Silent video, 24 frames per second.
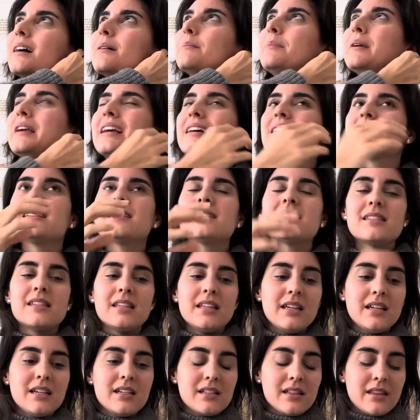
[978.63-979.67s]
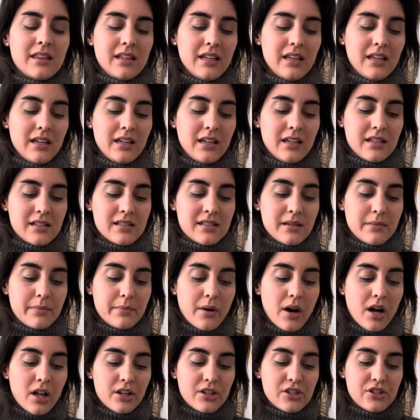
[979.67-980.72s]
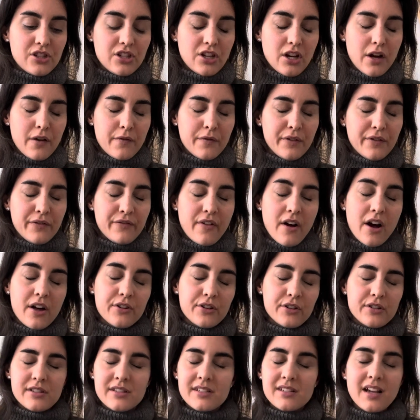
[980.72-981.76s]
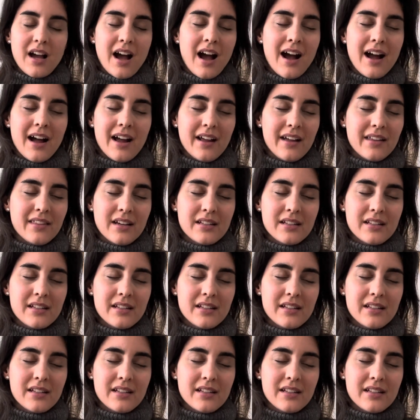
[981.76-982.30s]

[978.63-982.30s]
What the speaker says: because it's the symbology of the Father Sky.